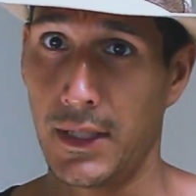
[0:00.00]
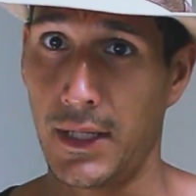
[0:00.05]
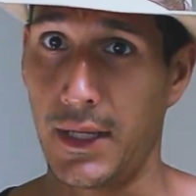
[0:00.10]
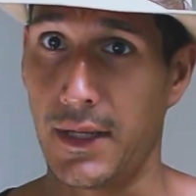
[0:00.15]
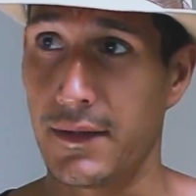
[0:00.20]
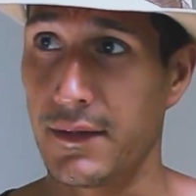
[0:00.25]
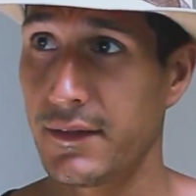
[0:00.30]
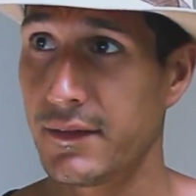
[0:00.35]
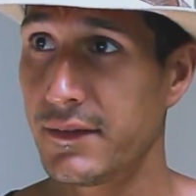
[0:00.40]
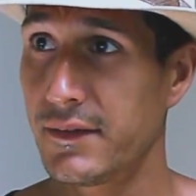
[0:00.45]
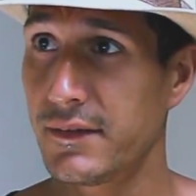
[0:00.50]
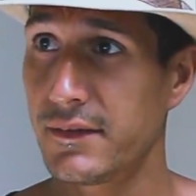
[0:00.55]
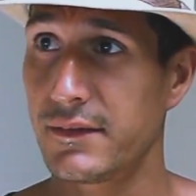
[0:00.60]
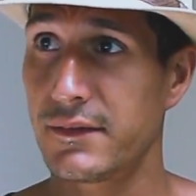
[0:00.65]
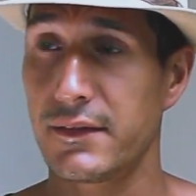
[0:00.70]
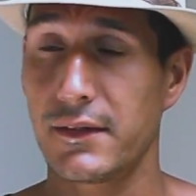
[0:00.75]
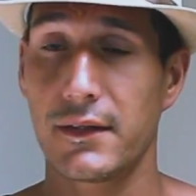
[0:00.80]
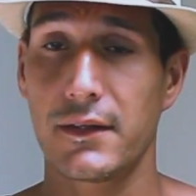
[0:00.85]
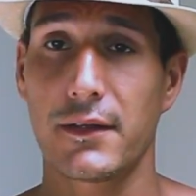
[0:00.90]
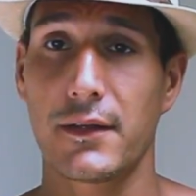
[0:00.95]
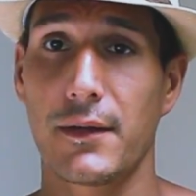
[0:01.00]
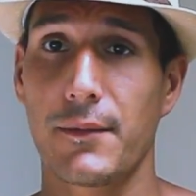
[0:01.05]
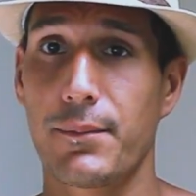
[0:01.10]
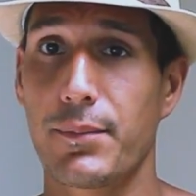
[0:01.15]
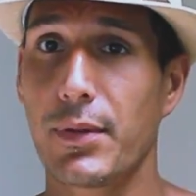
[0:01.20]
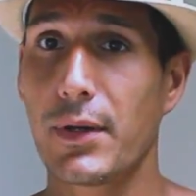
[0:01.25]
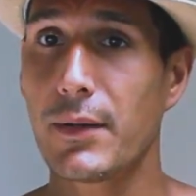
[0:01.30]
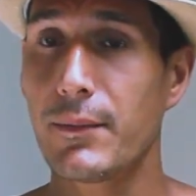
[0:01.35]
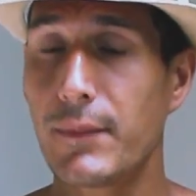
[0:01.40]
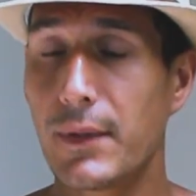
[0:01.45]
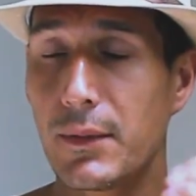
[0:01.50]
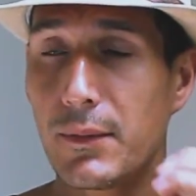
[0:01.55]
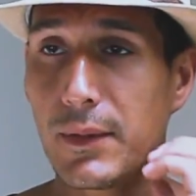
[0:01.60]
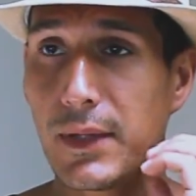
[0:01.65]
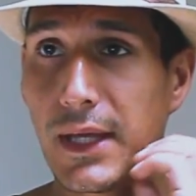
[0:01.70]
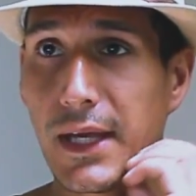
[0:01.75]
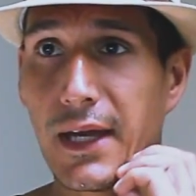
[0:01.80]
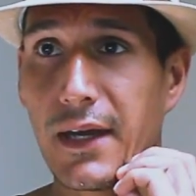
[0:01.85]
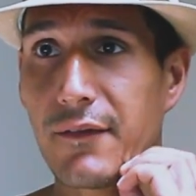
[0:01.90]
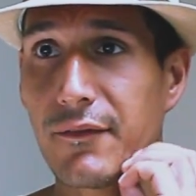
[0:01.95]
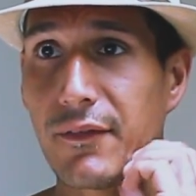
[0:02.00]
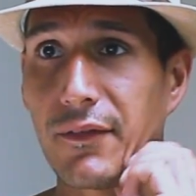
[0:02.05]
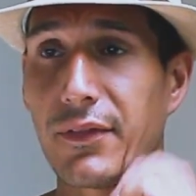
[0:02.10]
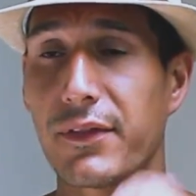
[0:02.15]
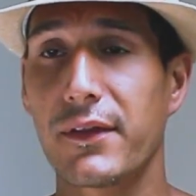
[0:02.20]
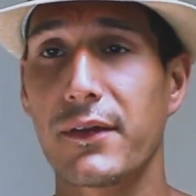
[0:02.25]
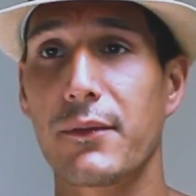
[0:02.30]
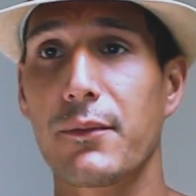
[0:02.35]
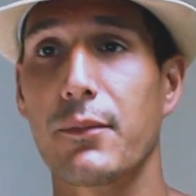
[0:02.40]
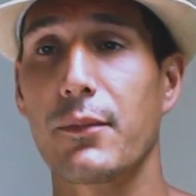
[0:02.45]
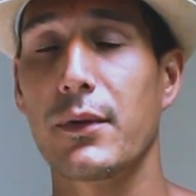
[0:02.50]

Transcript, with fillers: And this is a problem that we have, I think,